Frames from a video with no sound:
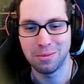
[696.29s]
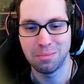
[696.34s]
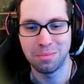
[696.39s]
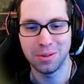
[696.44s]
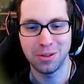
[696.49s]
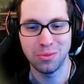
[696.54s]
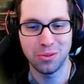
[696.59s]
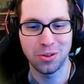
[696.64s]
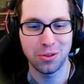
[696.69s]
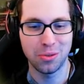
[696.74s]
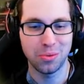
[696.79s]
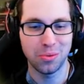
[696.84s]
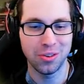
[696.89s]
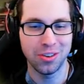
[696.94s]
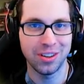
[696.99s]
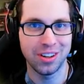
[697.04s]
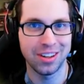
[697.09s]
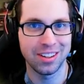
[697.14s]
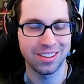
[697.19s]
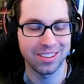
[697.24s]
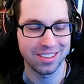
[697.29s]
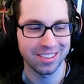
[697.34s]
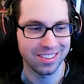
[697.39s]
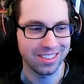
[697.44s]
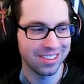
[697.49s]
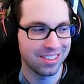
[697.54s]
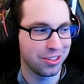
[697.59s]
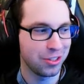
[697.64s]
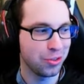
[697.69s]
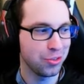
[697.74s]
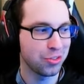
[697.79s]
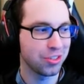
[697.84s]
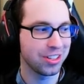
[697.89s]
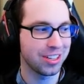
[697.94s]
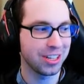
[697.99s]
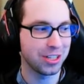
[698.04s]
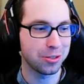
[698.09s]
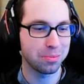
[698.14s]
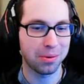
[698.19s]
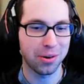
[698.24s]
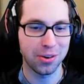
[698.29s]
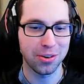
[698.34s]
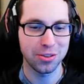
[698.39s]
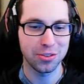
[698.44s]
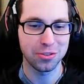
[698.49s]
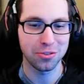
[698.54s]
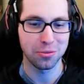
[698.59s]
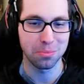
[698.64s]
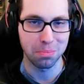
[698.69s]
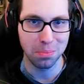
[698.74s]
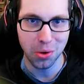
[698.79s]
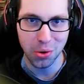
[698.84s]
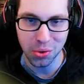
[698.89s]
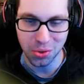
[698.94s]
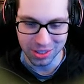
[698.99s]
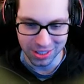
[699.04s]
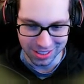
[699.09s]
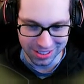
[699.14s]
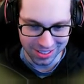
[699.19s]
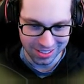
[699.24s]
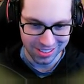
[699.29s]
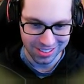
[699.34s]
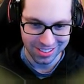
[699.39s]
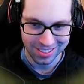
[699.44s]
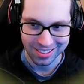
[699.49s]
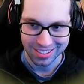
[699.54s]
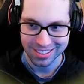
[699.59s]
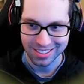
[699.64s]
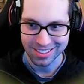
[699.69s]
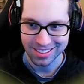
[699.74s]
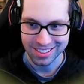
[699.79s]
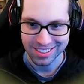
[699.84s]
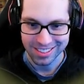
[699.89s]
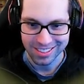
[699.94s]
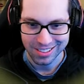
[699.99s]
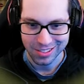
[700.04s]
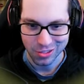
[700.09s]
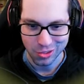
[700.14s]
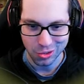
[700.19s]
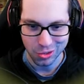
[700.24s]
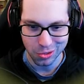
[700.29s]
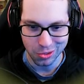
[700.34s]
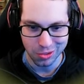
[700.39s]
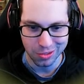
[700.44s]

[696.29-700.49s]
B101 I uh, usually gets by. pars or bogeys. And oh.